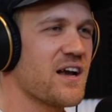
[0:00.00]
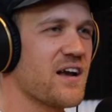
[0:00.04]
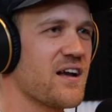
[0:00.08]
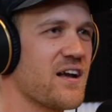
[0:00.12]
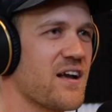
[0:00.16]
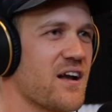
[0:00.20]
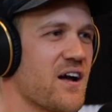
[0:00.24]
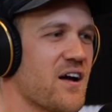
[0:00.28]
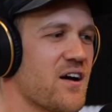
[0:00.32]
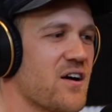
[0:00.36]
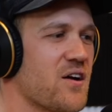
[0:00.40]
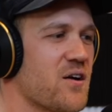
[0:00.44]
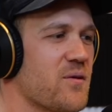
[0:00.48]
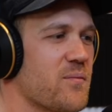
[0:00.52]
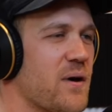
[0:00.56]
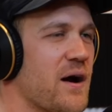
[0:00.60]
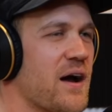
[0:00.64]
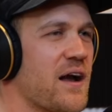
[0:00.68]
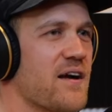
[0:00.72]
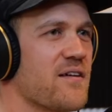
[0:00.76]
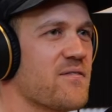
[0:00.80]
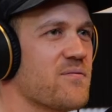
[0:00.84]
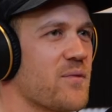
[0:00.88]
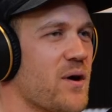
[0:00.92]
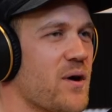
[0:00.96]
Yeah.
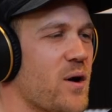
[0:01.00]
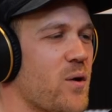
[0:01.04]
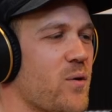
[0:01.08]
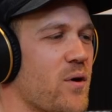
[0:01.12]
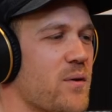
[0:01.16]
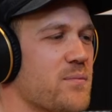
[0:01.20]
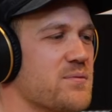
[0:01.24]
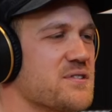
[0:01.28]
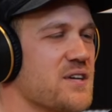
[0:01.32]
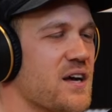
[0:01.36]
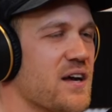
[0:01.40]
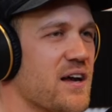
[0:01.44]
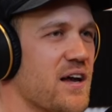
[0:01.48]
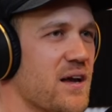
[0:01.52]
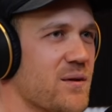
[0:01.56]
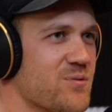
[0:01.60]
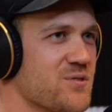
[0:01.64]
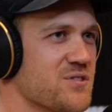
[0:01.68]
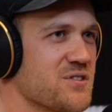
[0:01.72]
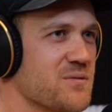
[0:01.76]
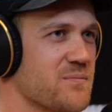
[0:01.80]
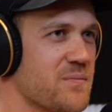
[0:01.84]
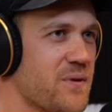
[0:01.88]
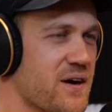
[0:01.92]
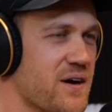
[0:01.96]
I have my website,
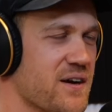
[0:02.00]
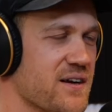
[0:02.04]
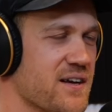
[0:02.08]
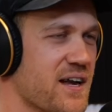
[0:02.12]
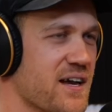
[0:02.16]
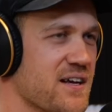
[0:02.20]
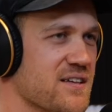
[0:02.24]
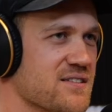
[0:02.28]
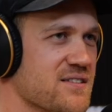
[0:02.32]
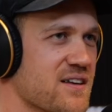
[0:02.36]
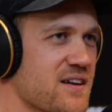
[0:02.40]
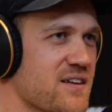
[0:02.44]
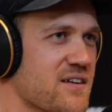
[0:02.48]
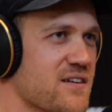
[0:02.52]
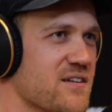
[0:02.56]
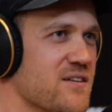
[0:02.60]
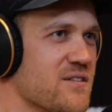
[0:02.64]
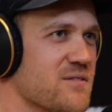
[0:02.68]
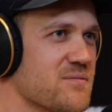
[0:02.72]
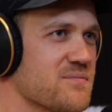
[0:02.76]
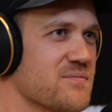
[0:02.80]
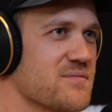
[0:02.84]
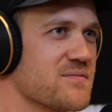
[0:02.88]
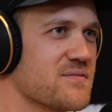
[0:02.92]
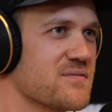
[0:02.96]

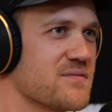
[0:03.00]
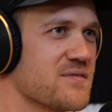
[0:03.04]
abletonpodcast.com.